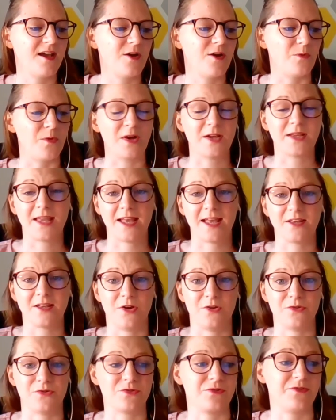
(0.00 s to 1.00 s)
What can
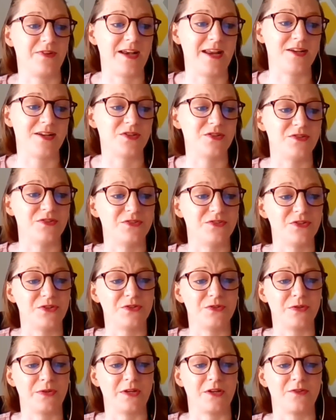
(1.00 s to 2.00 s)
cultural relations do
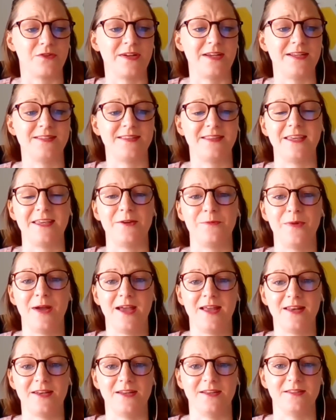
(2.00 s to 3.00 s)
to increase the
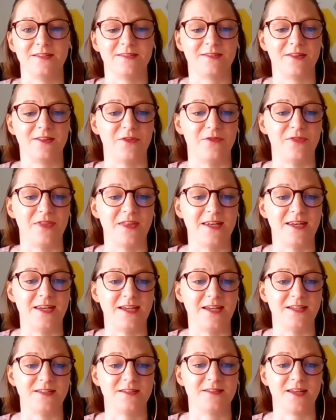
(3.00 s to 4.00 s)
awareness of the
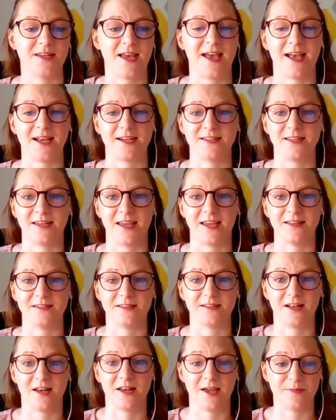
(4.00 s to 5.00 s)
need to act
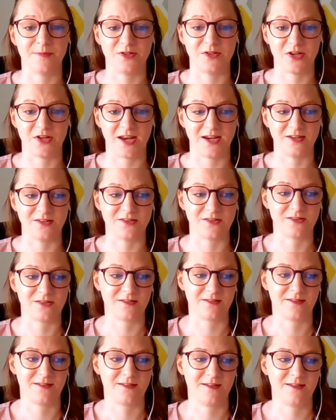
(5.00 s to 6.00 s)
against climate
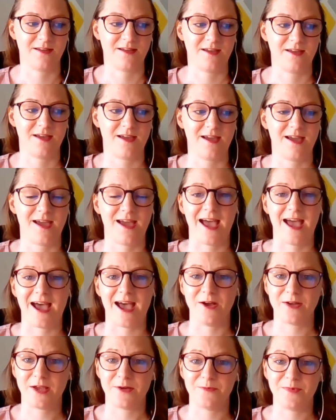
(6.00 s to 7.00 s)
change?
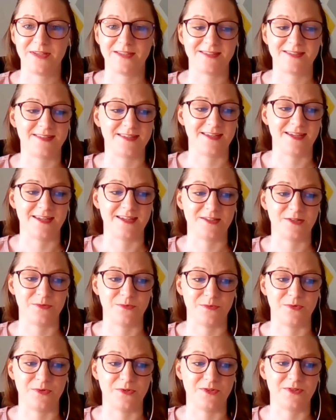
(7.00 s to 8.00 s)
How can we steer
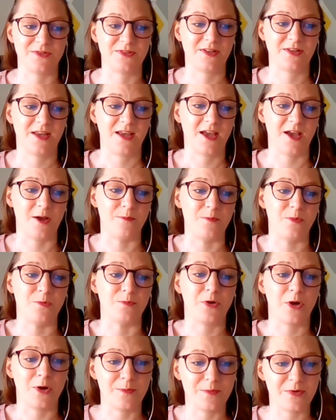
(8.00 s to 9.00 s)
towards a more
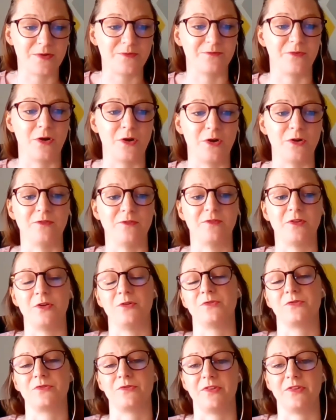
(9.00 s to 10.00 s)
prominent role of
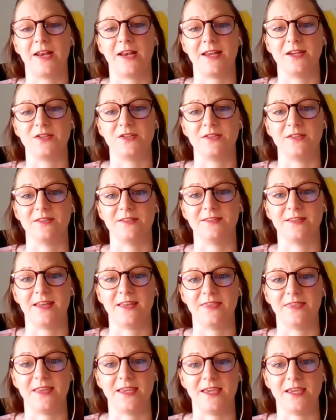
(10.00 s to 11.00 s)
cultural relations
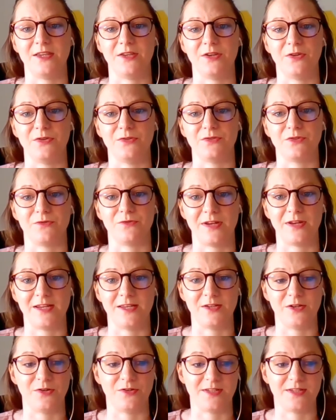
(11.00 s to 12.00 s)
in the EU's
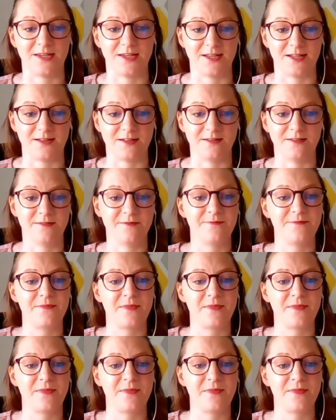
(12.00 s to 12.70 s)
Green New Deal,